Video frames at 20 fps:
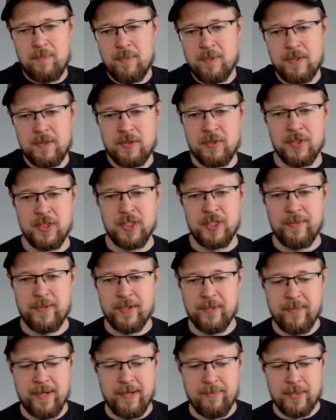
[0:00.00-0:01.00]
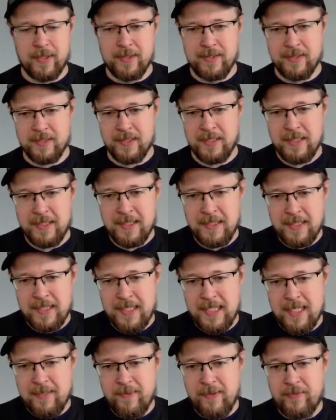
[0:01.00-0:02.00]
couple are going to be remembered.
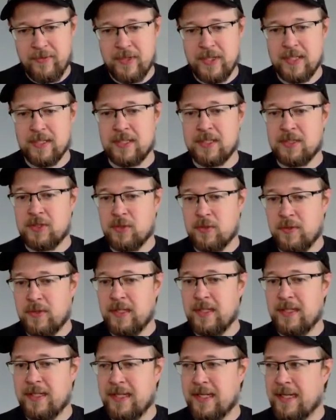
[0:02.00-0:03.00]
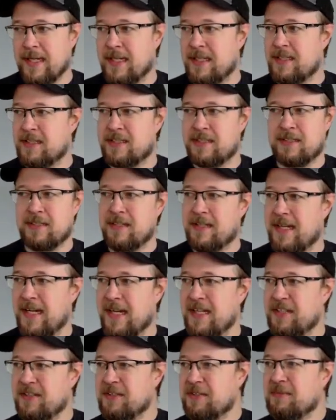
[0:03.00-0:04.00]
If you tell a story that has,
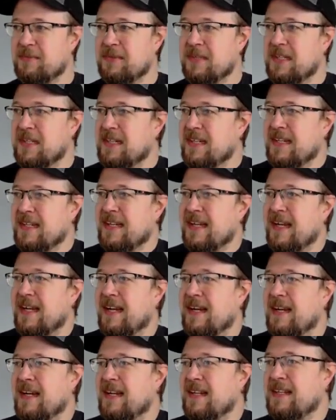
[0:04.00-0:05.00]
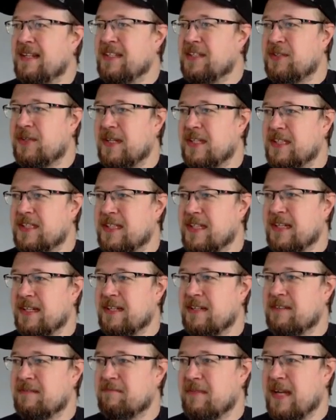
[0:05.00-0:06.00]
I don't know, an
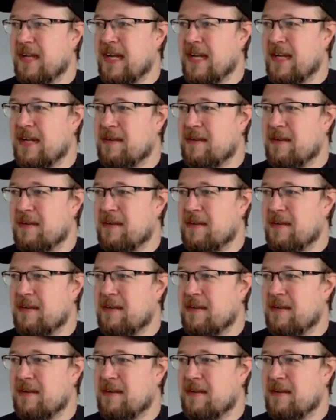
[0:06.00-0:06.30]
interesting